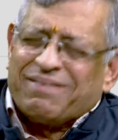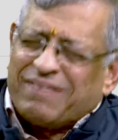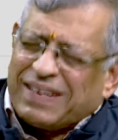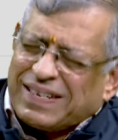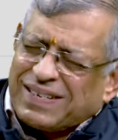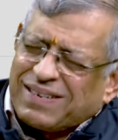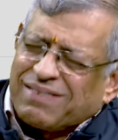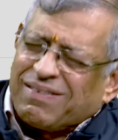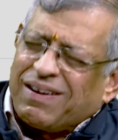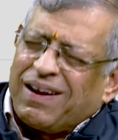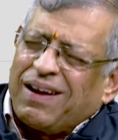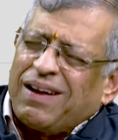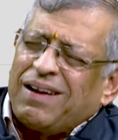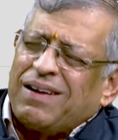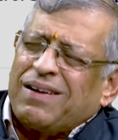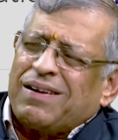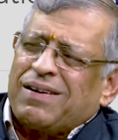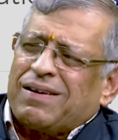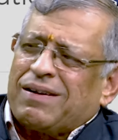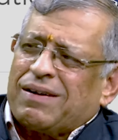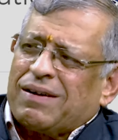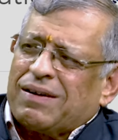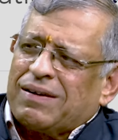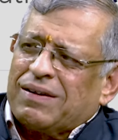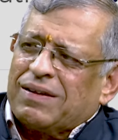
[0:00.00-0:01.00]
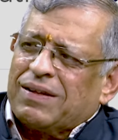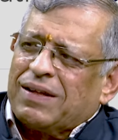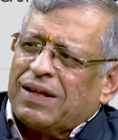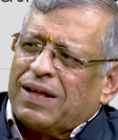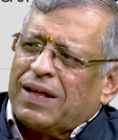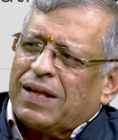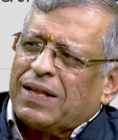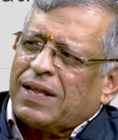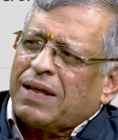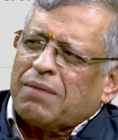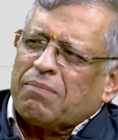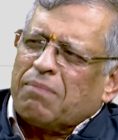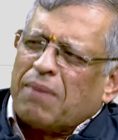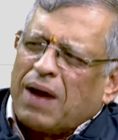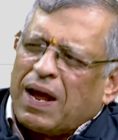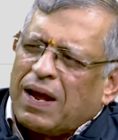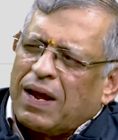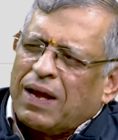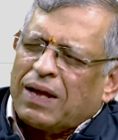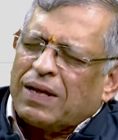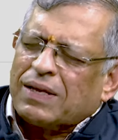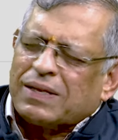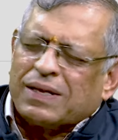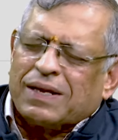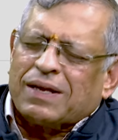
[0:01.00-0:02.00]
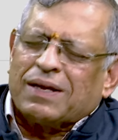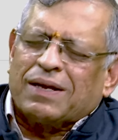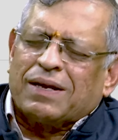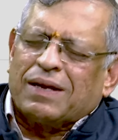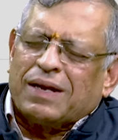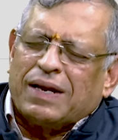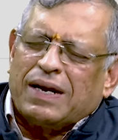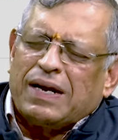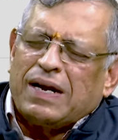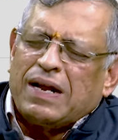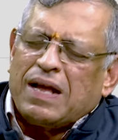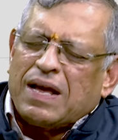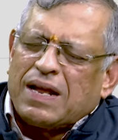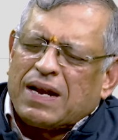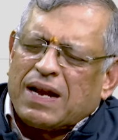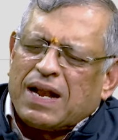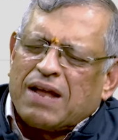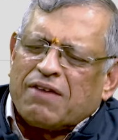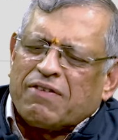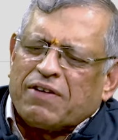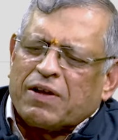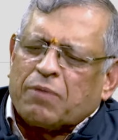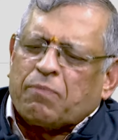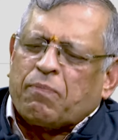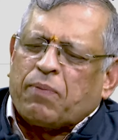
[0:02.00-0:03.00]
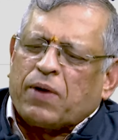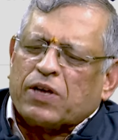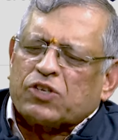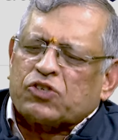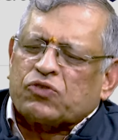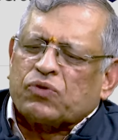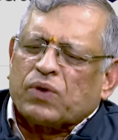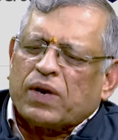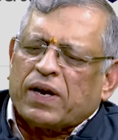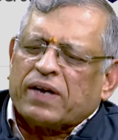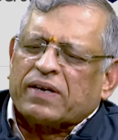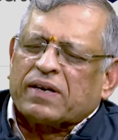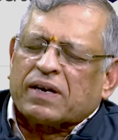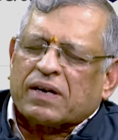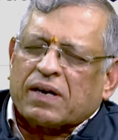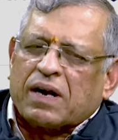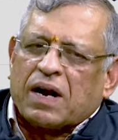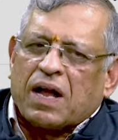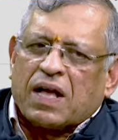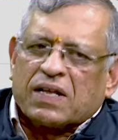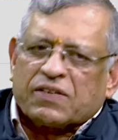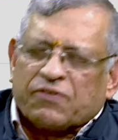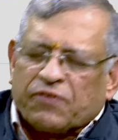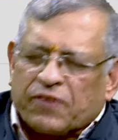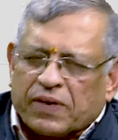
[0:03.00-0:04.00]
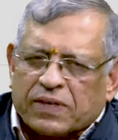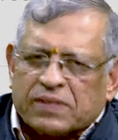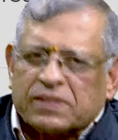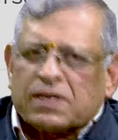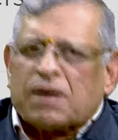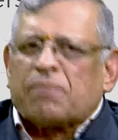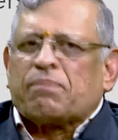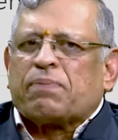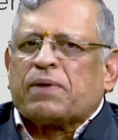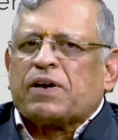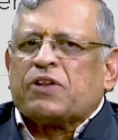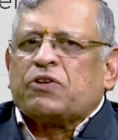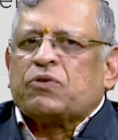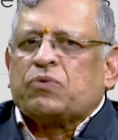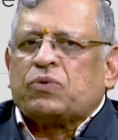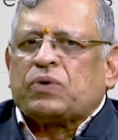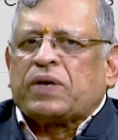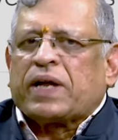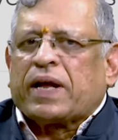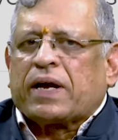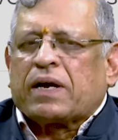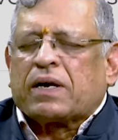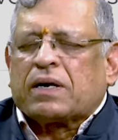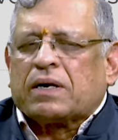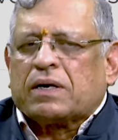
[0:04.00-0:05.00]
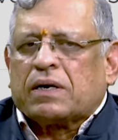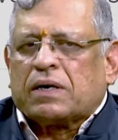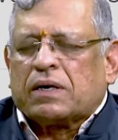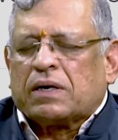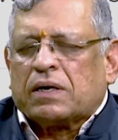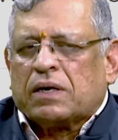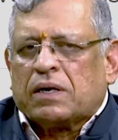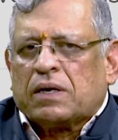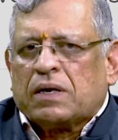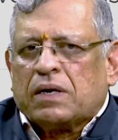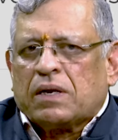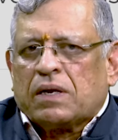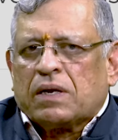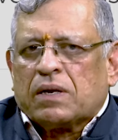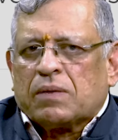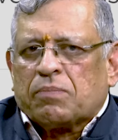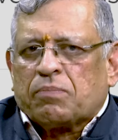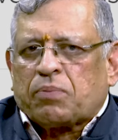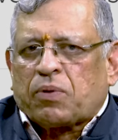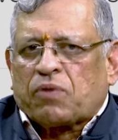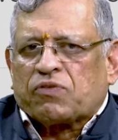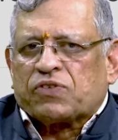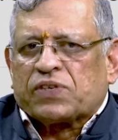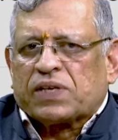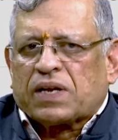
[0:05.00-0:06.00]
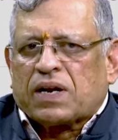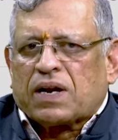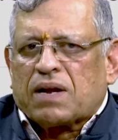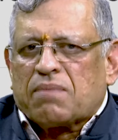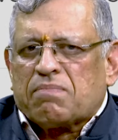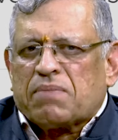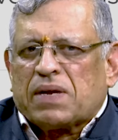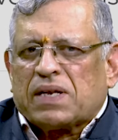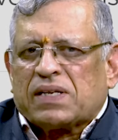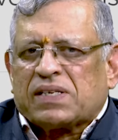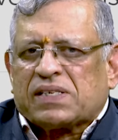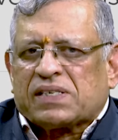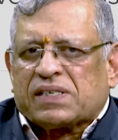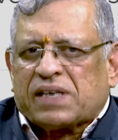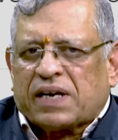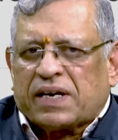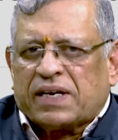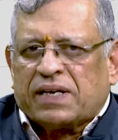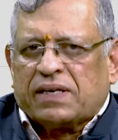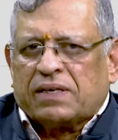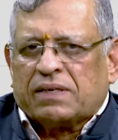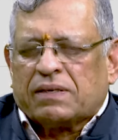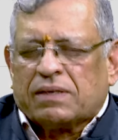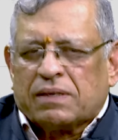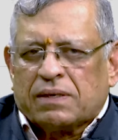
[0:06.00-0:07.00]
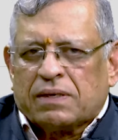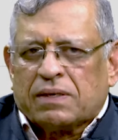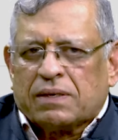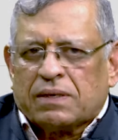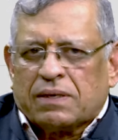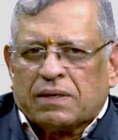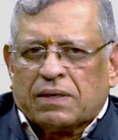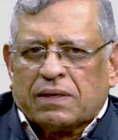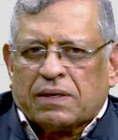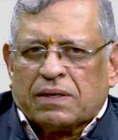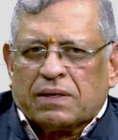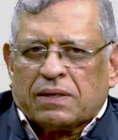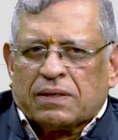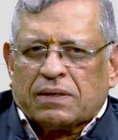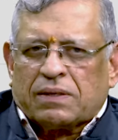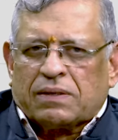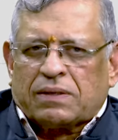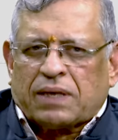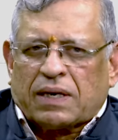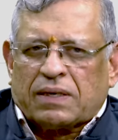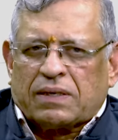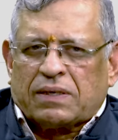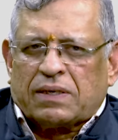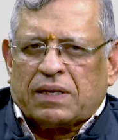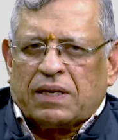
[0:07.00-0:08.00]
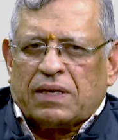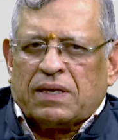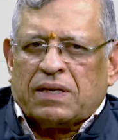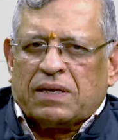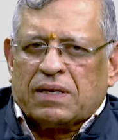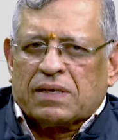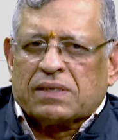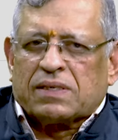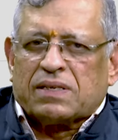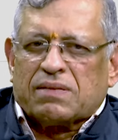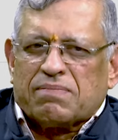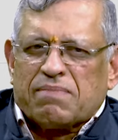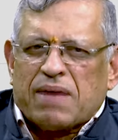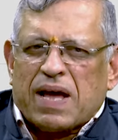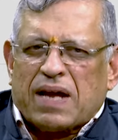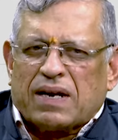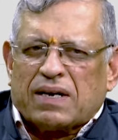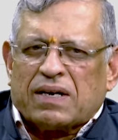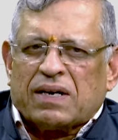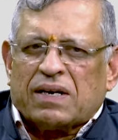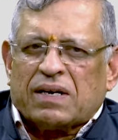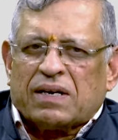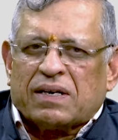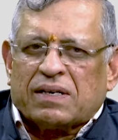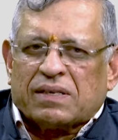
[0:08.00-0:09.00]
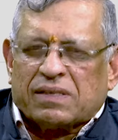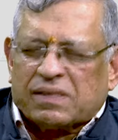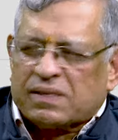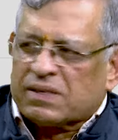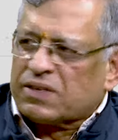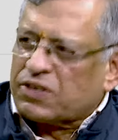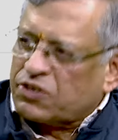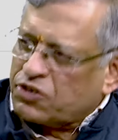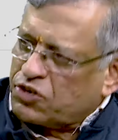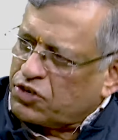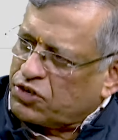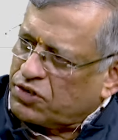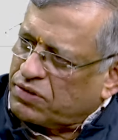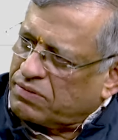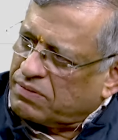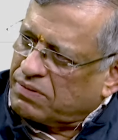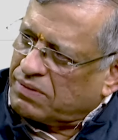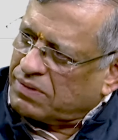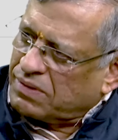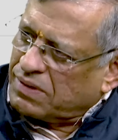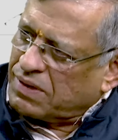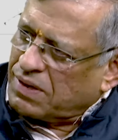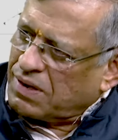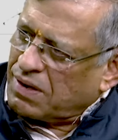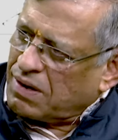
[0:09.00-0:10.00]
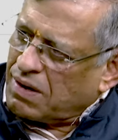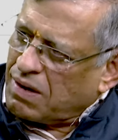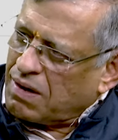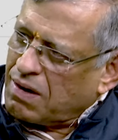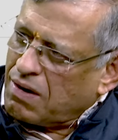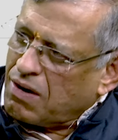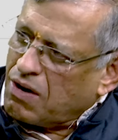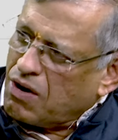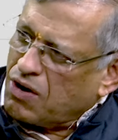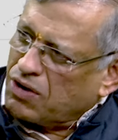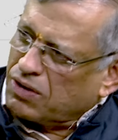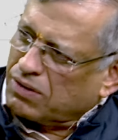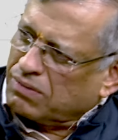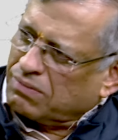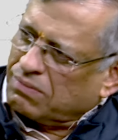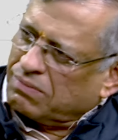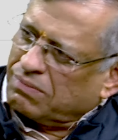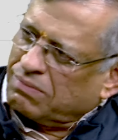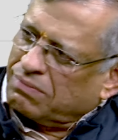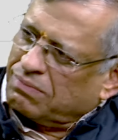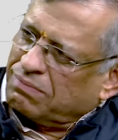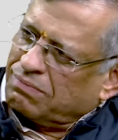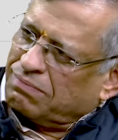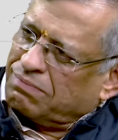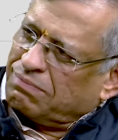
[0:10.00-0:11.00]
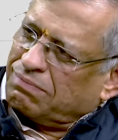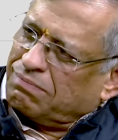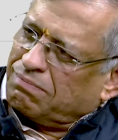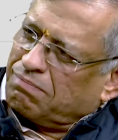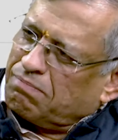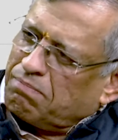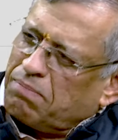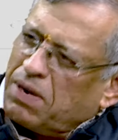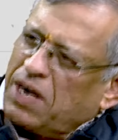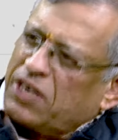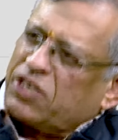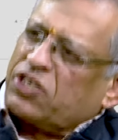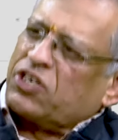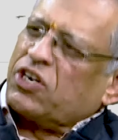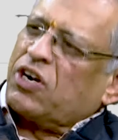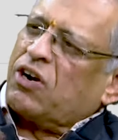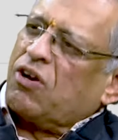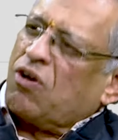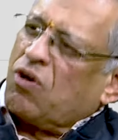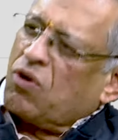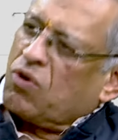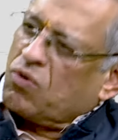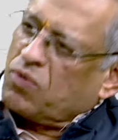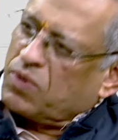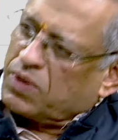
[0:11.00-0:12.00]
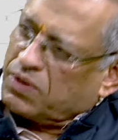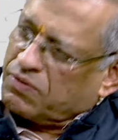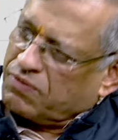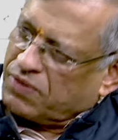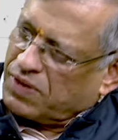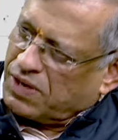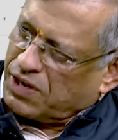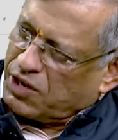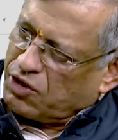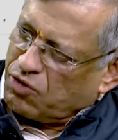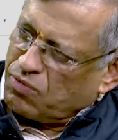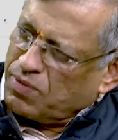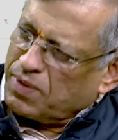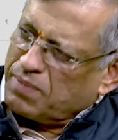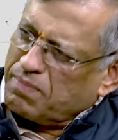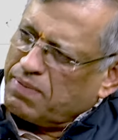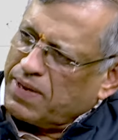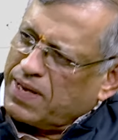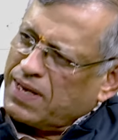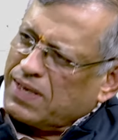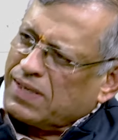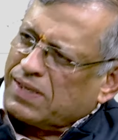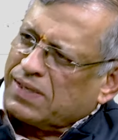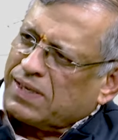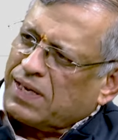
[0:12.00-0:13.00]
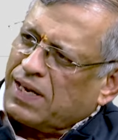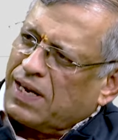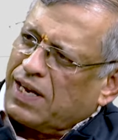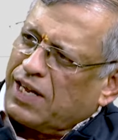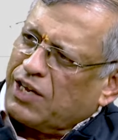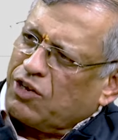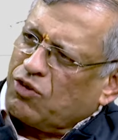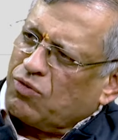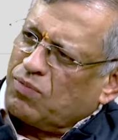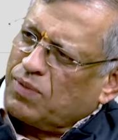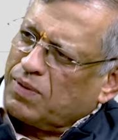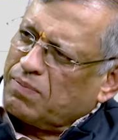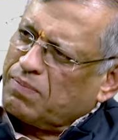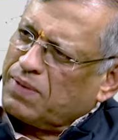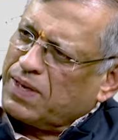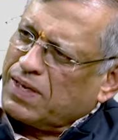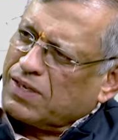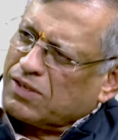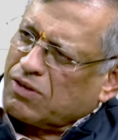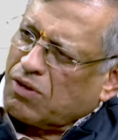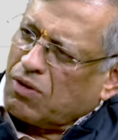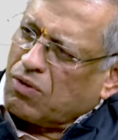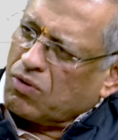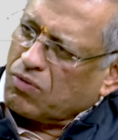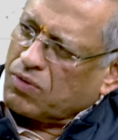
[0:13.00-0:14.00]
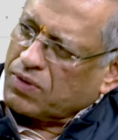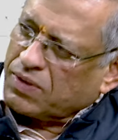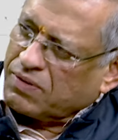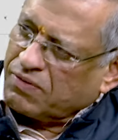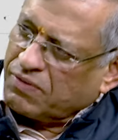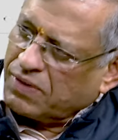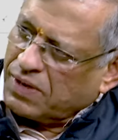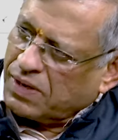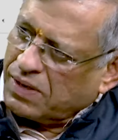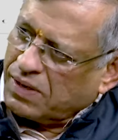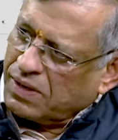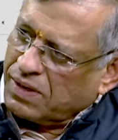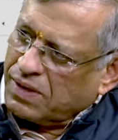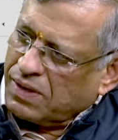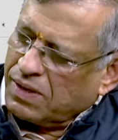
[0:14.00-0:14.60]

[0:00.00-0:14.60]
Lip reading: West will learn. You see, India never postulated class. For example, you take Professor Rammel's study. 30 years the man did research on bloodshed all over the world. Human beings killing human beings all over the world.